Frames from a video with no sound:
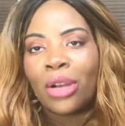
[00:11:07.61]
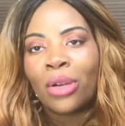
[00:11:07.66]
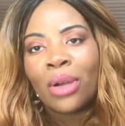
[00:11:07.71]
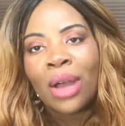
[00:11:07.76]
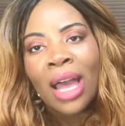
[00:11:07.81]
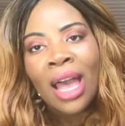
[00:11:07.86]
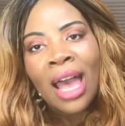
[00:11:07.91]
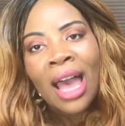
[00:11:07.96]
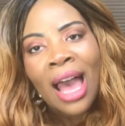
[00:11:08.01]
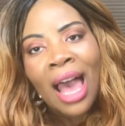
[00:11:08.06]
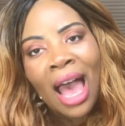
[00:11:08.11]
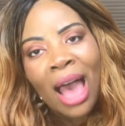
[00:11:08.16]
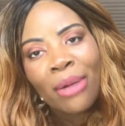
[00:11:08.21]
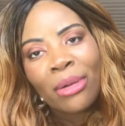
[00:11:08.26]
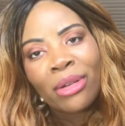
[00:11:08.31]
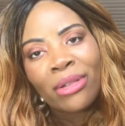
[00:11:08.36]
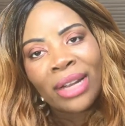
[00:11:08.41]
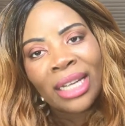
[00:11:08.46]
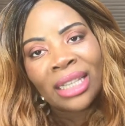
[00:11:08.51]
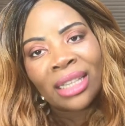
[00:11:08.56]
So I
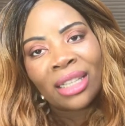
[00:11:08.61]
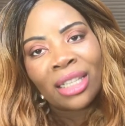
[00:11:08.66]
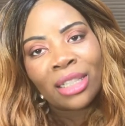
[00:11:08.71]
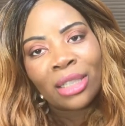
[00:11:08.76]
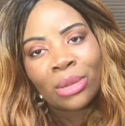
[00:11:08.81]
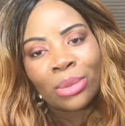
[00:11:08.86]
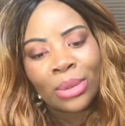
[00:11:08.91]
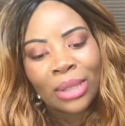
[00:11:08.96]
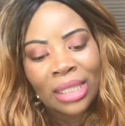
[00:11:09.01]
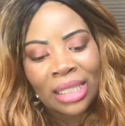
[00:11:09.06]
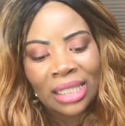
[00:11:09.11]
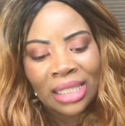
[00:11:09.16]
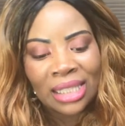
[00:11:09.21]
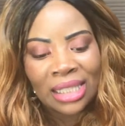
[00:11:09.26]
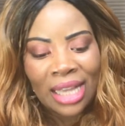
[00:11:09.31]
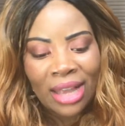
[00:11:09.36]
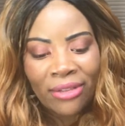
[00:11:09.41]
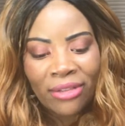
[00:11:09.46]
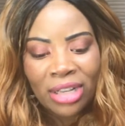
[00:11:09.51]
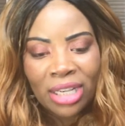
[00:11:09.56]
would rate this one a
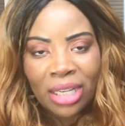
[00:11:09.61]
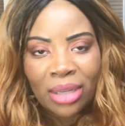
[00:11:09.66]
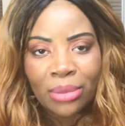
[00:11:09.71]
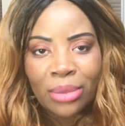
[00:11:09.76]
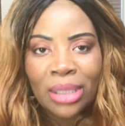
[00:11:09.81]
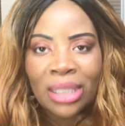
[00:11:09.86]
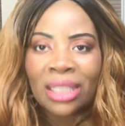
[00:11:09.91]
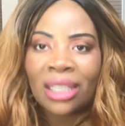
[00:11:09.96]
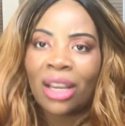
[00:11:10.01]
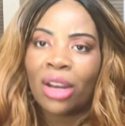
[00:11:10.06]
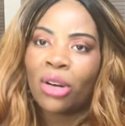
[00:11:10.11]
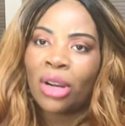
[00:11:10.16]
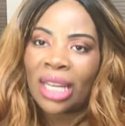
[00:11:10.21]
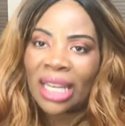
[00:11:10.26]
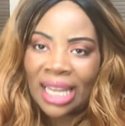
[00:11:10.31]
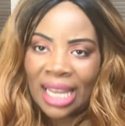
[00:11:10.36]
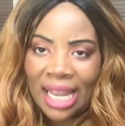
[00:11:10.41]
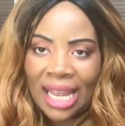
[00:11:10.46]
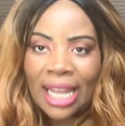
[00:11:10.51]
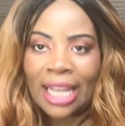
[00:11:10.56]
seven. It was
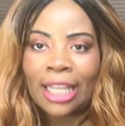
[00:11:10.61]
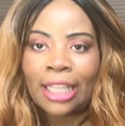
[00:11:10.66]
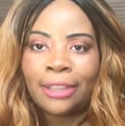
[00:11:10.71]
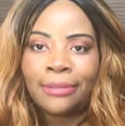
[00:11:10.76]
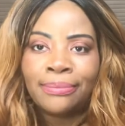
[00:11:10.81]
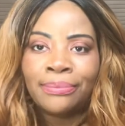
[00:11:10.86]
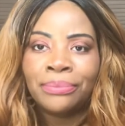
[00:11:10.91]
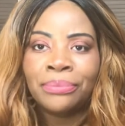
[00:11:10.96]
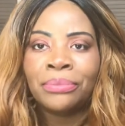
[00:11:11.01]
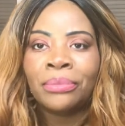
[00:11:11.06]
okay.